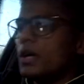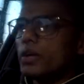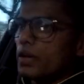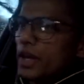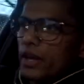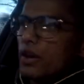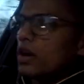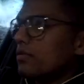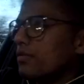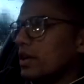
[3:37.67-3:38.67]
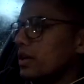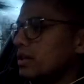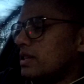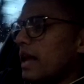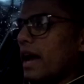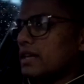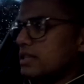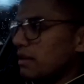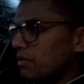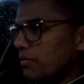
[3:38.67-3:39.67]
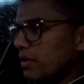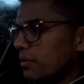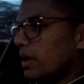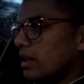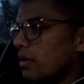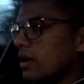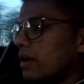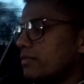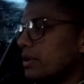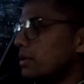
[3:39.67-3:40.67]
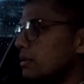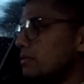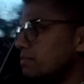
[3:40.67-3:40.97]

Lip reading: You get your coffee, your snacks, and everything while they look after you.